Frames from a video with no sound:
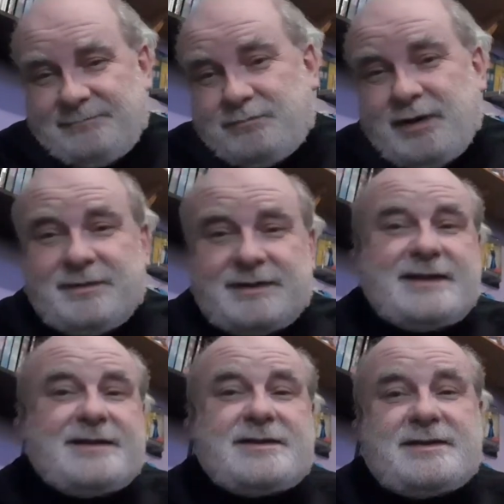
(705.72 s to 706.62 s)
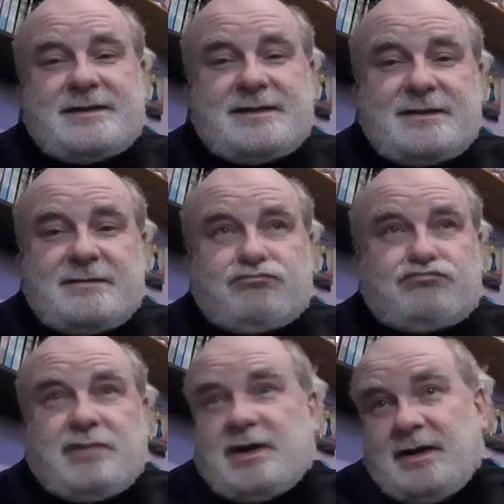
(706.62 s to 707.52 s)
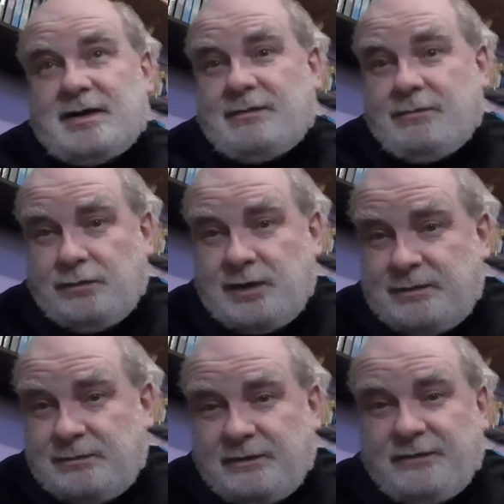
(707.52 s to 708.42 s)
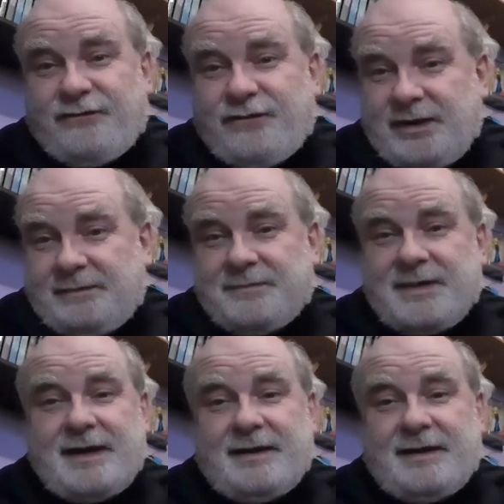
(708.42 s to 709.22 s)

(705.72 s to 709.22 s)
probably since the Curse of the Werewolf film,